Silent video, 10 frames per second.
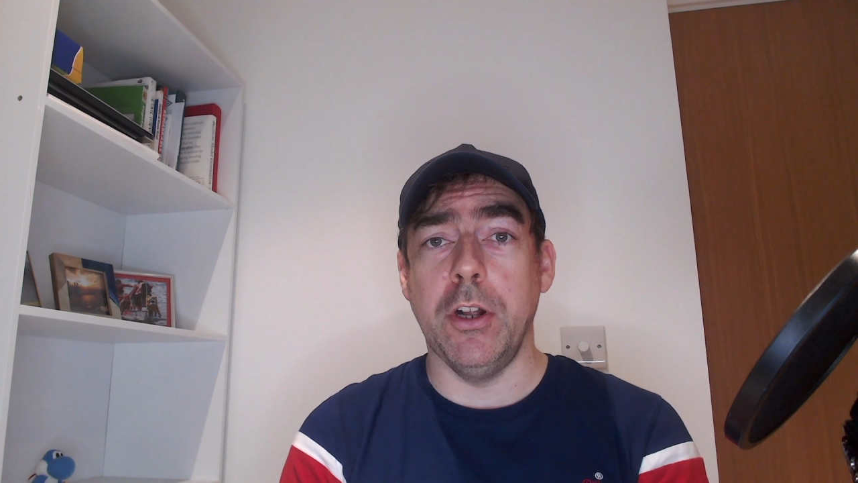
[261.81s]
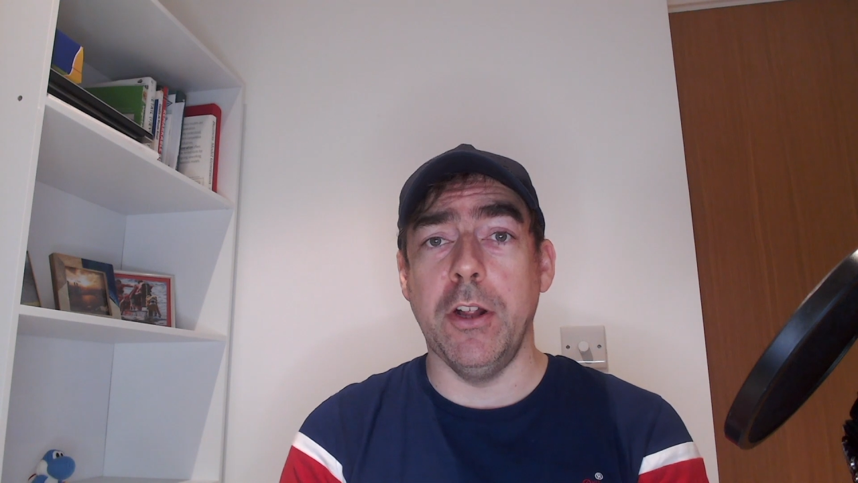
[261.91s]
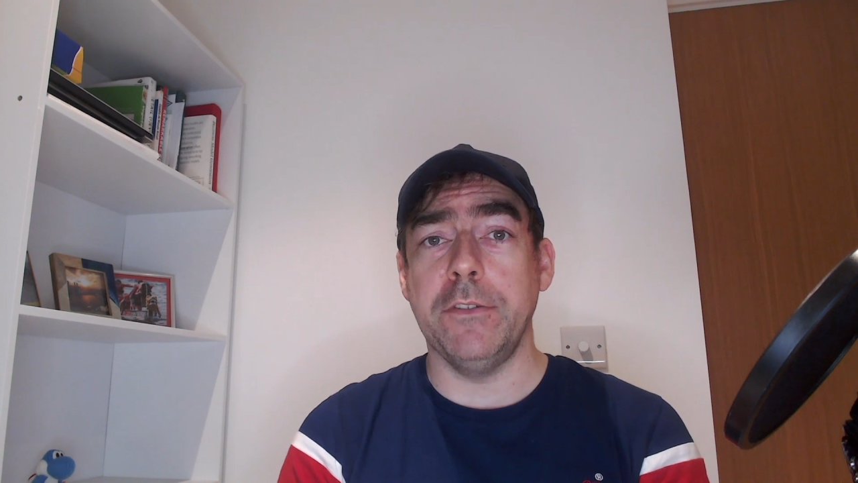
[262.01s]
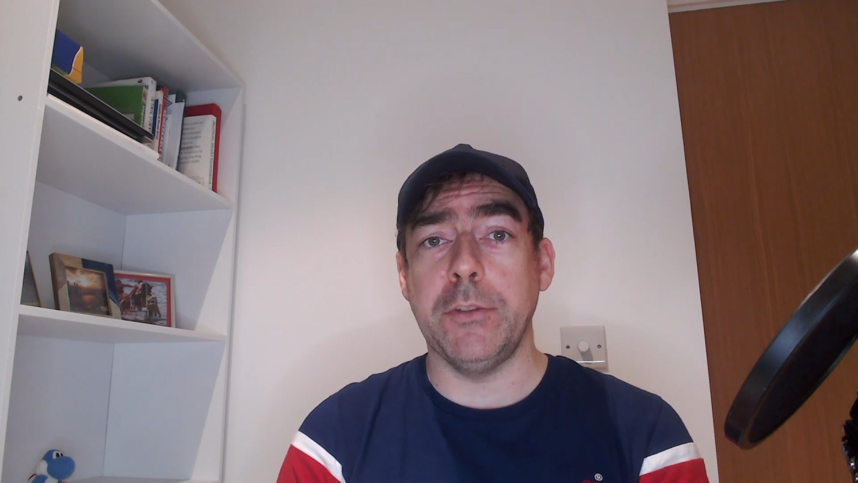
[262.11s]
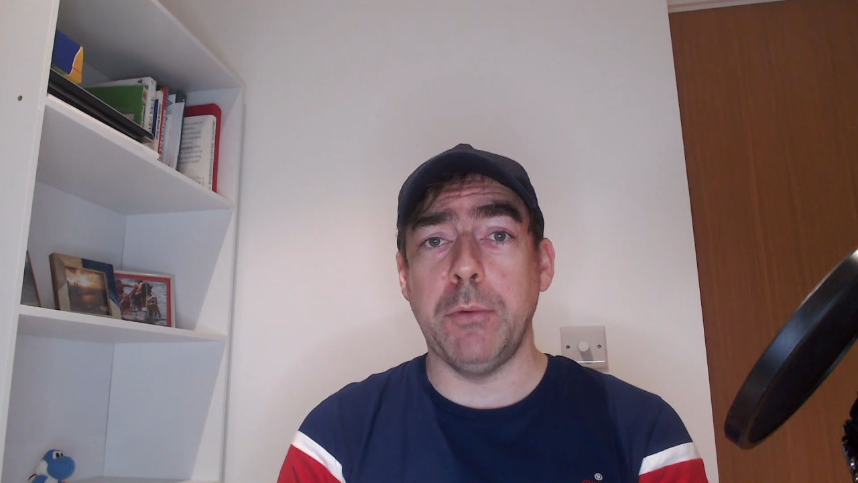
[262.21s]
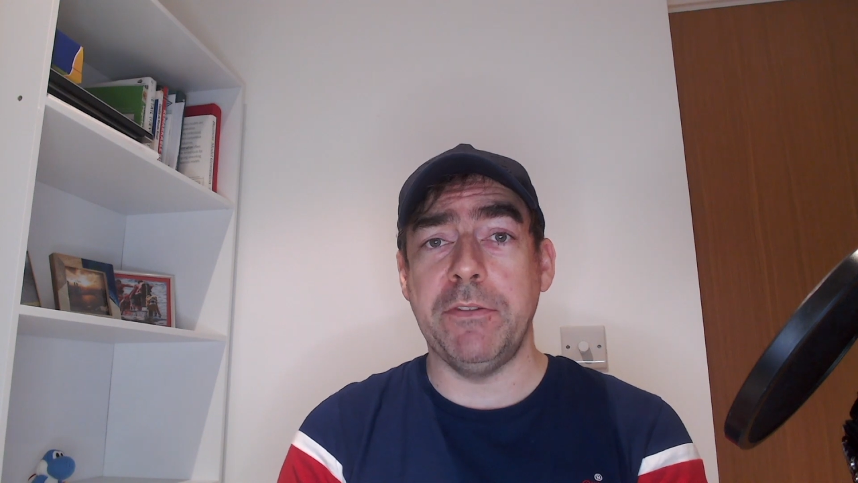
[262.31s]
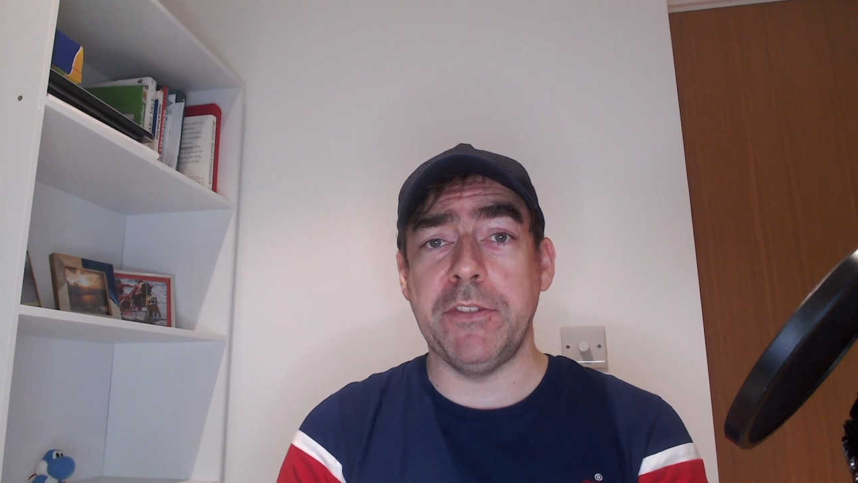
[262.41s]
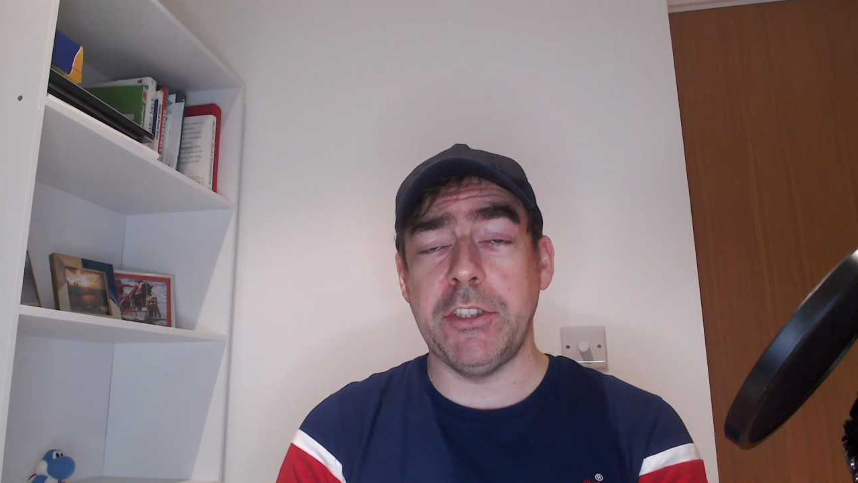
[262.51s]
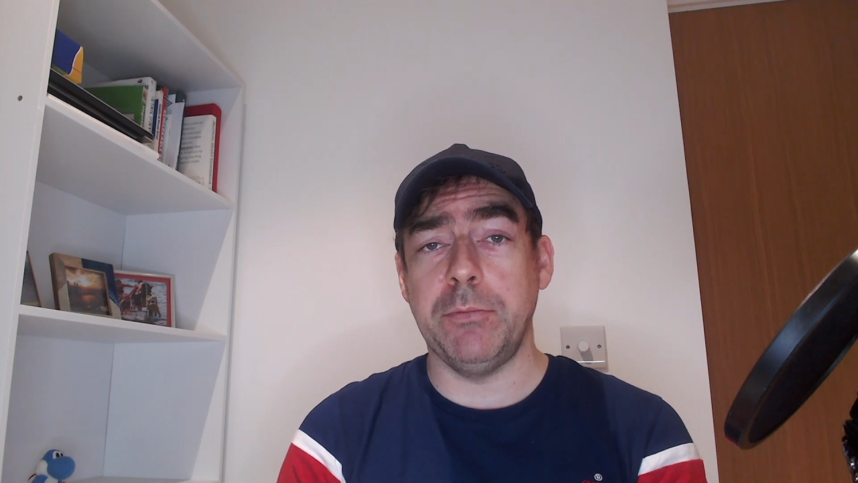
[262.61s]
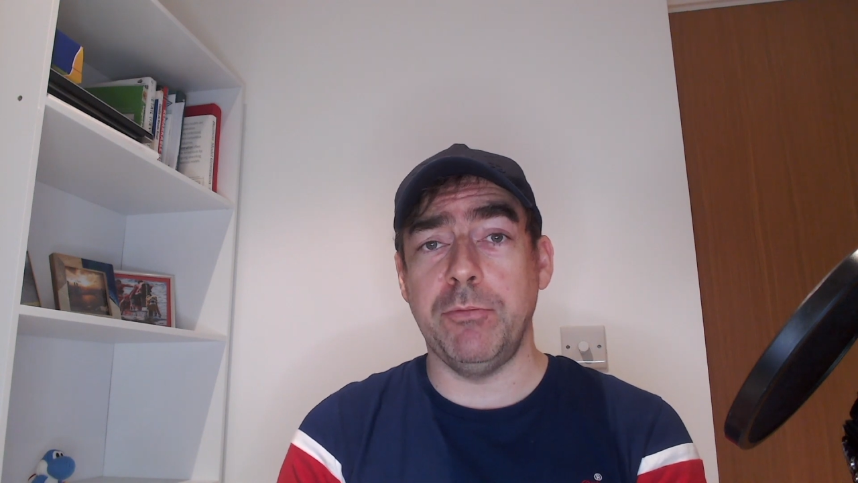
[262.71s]
of
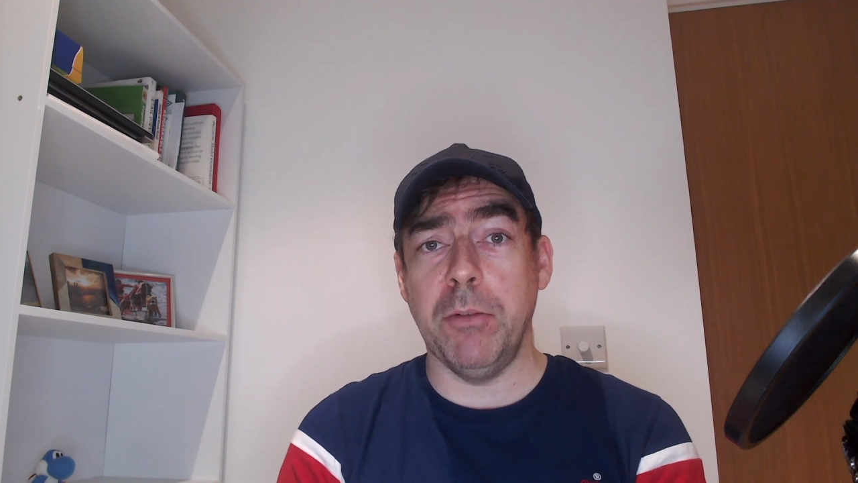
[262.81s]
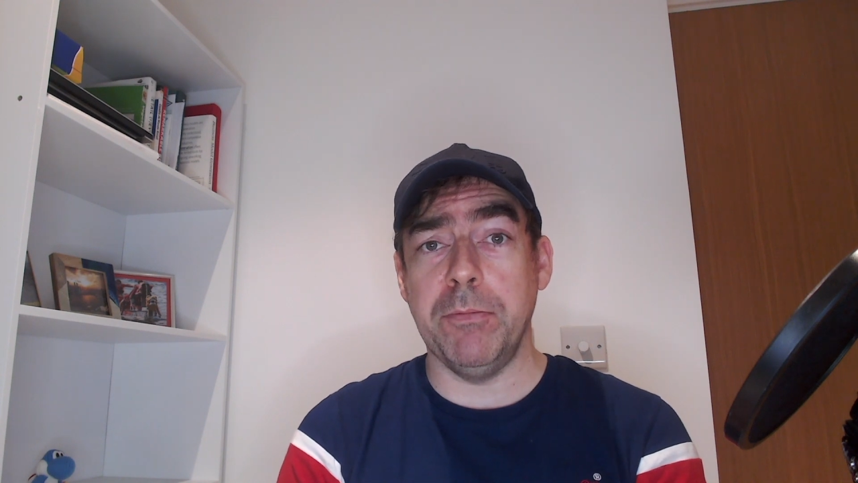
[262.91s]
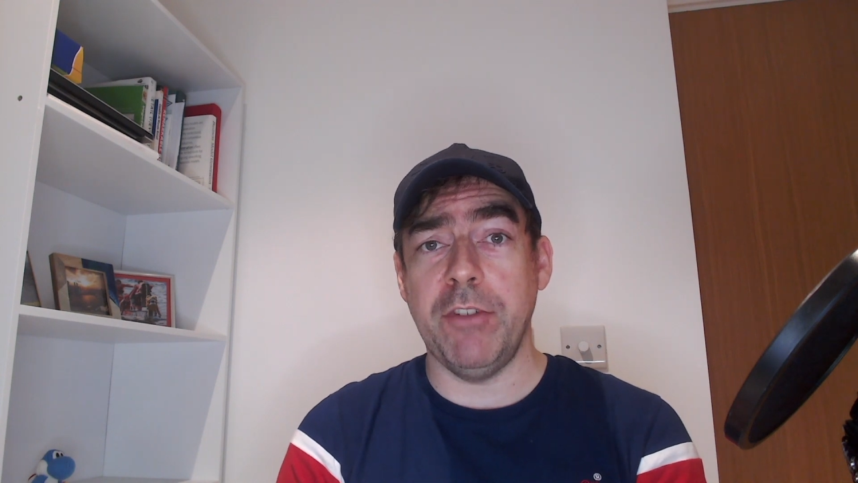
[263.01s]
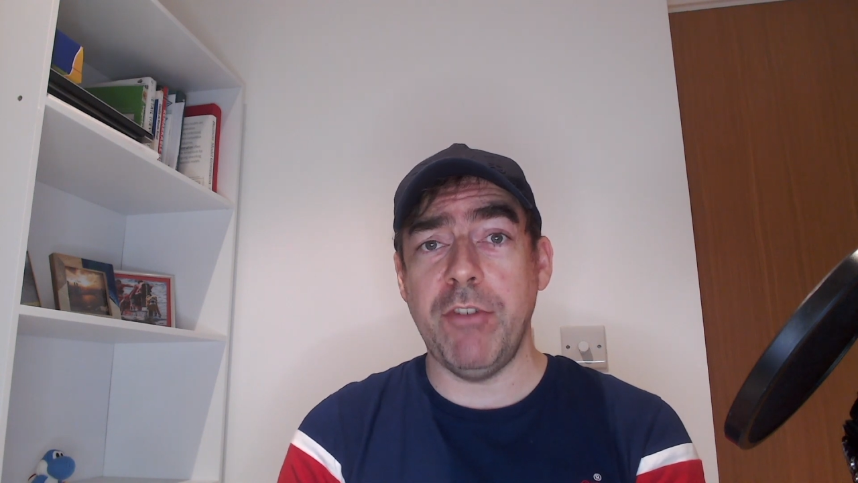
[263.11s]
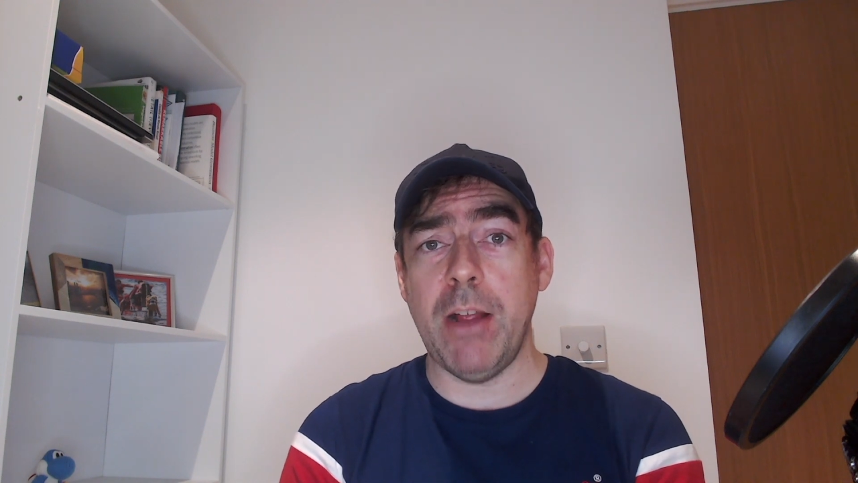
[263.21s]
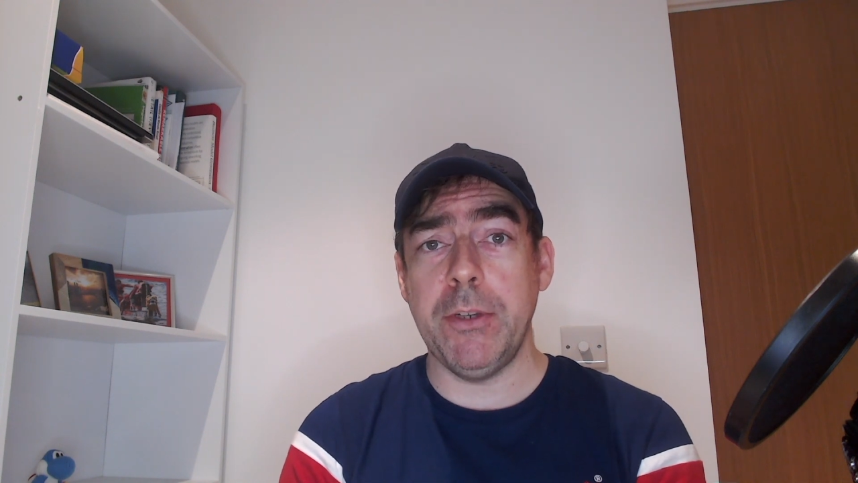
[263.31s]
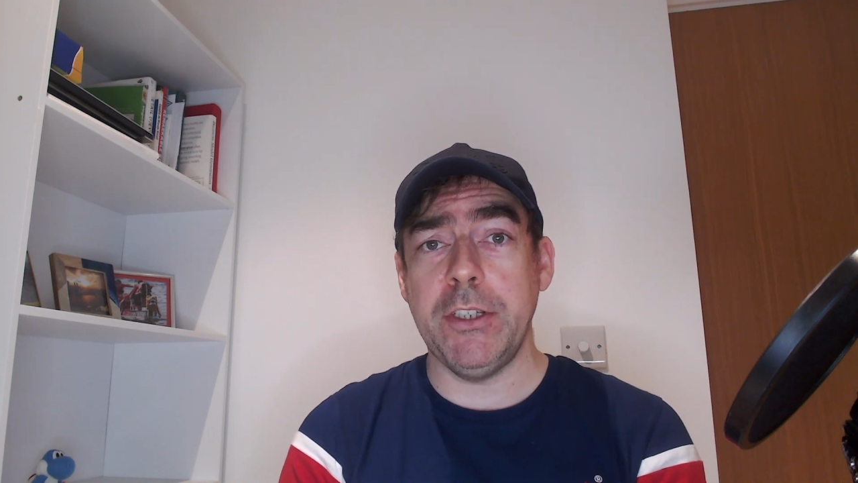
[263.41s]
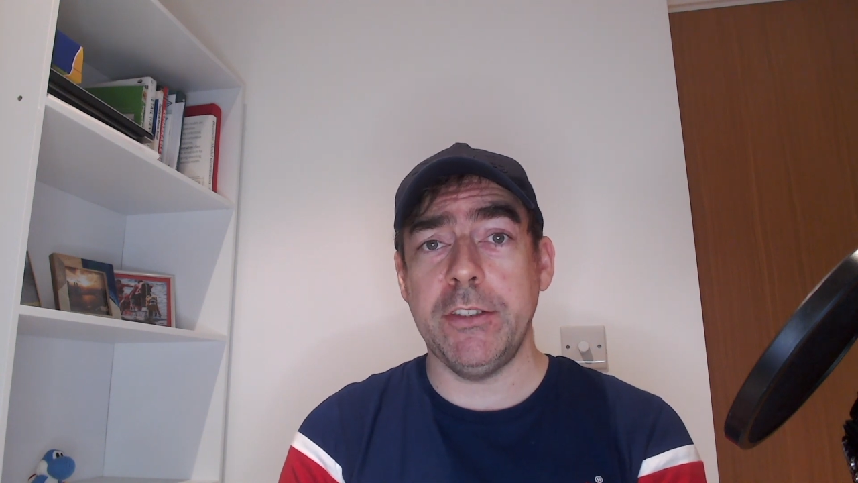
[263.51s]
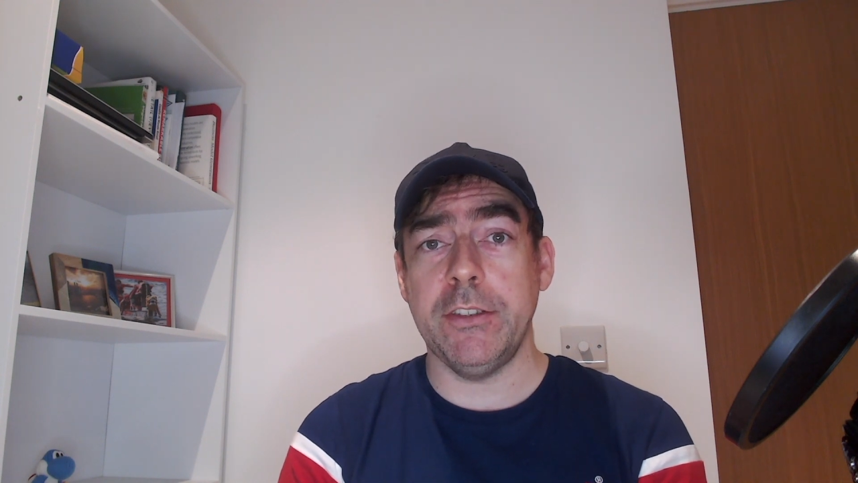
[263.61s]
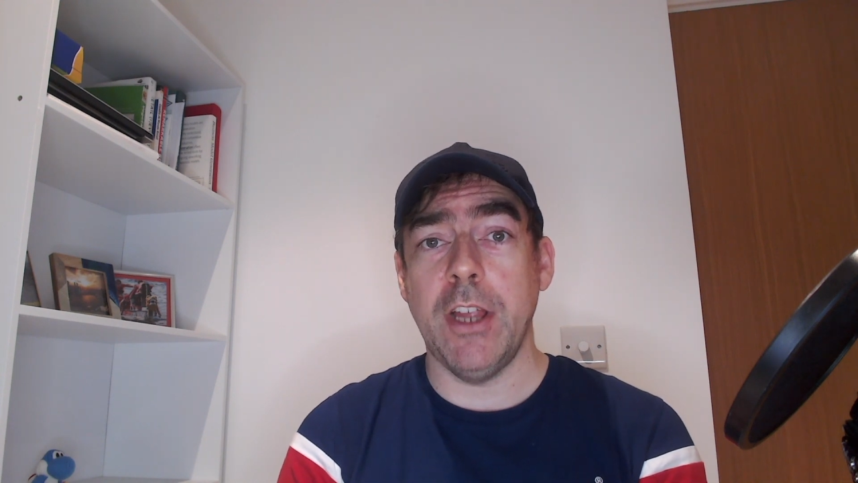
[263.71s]
Swift's property
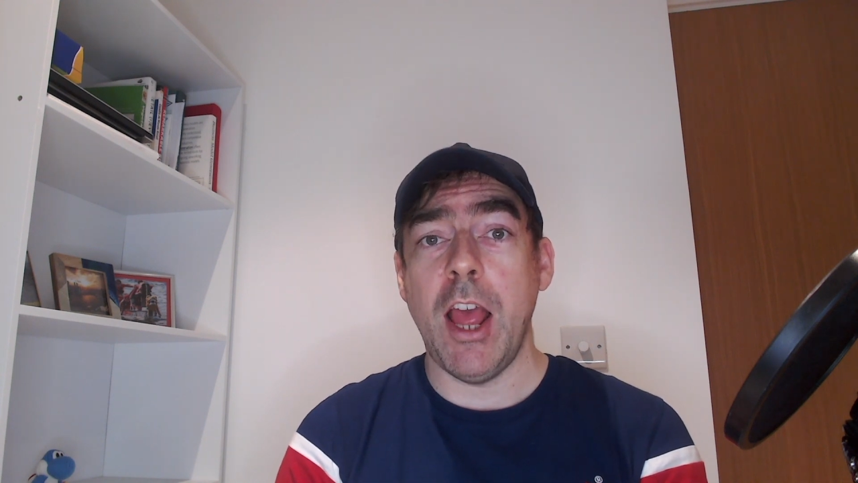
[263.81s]
wrappers,